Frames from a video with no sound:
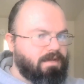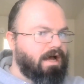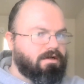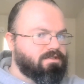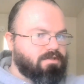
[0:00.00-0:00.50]
not
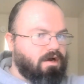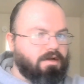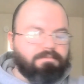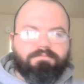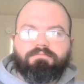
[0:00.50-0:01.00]
how it
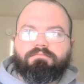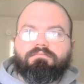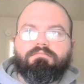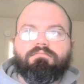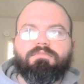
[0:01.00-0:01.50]
started,
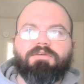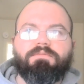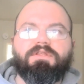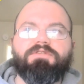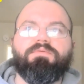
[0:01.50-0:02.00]

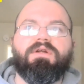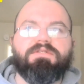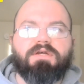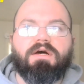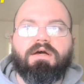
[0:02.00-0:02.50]
but this one I
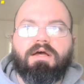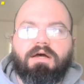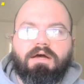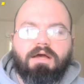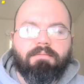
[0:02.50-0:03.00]
saw
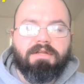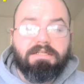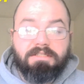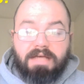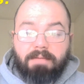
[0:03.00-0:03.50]
uh, coming. It
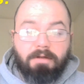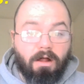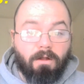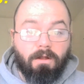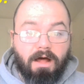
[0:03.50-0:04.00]
just happened a
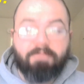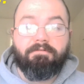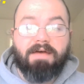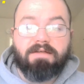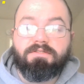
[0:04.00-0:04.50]
lot
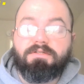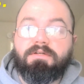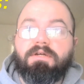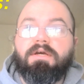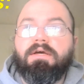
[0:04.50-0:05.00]

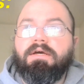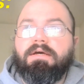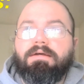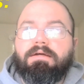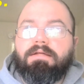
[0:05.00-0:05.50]
faster
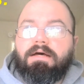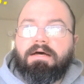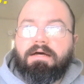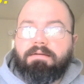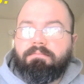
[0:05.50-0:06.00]

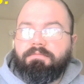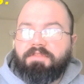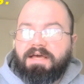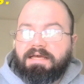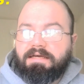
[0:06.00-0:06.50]
um,
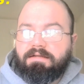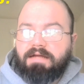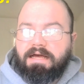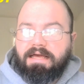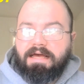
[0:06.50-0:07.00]
than
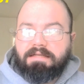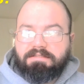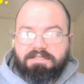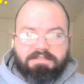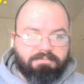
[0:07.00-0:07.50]
I had
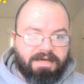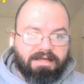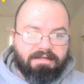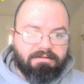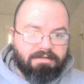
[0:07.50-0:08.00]

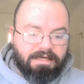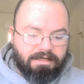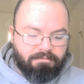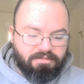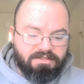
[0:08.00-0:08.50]
anticipated.
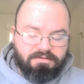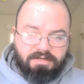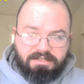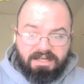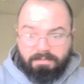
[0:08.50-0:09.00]
And please do
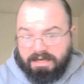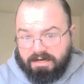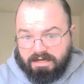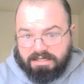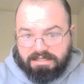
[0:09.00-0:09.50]
not take me out
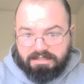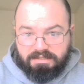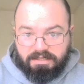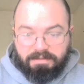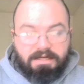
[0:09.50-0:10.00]
of
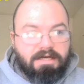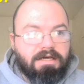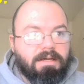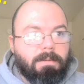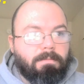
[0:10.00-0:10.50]
context there.
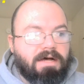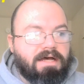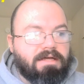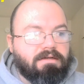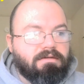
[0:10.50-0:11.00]

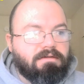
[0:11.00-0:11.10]
But,